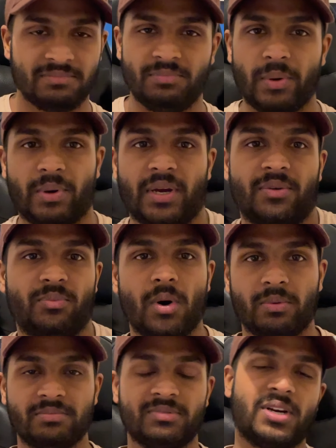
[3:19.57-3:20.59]
we
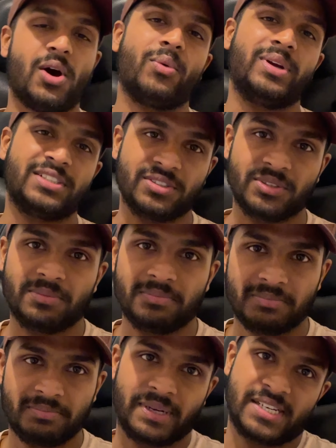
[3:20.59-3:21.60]
won't go into
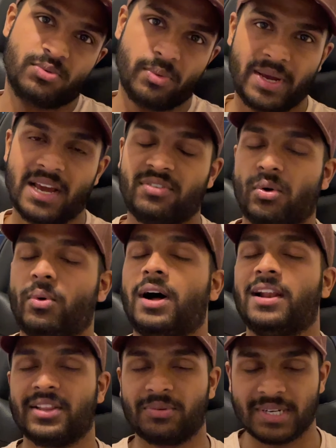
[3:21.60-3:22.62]
because we'll be here for a while
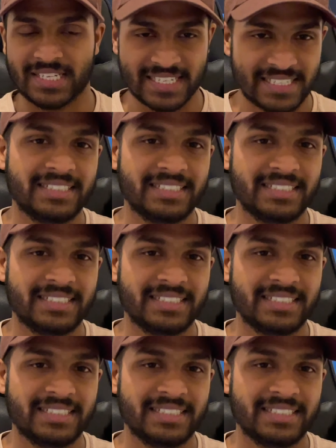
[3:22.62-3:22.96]
otherwise.